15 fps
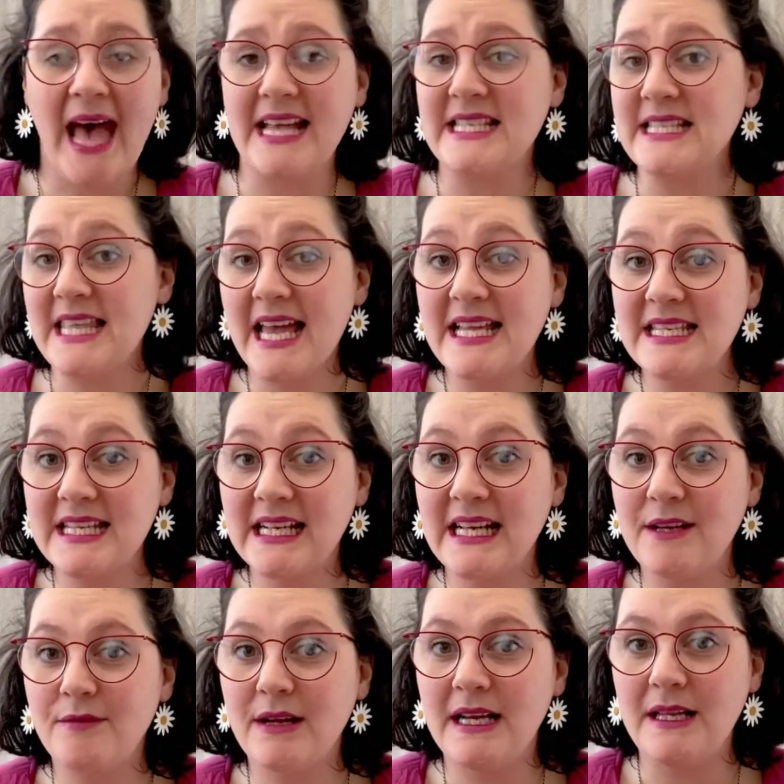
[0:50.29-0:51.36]

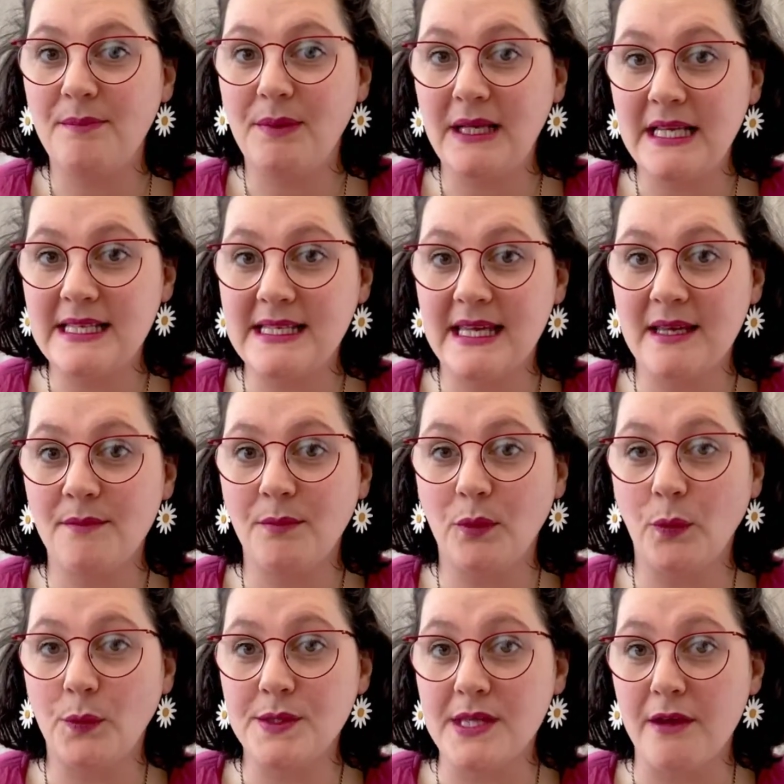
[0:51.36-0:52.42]
aesthetically really pleasing but
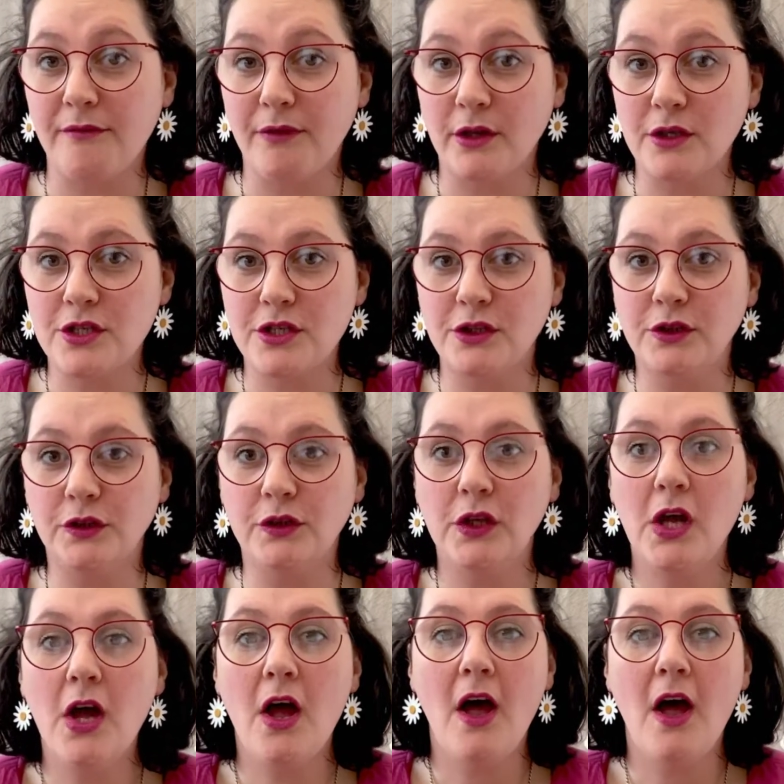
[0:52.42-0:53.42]
also functional,